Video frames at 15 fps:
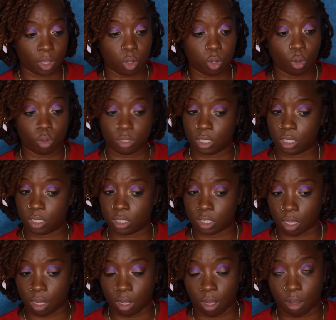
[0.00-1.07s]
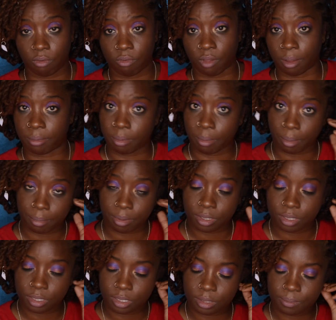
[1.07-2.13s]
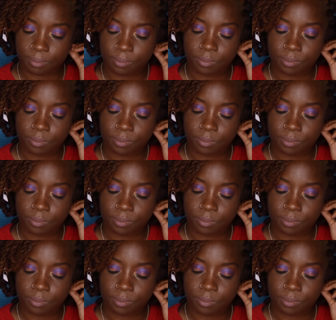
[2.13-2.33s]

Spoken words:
closest family members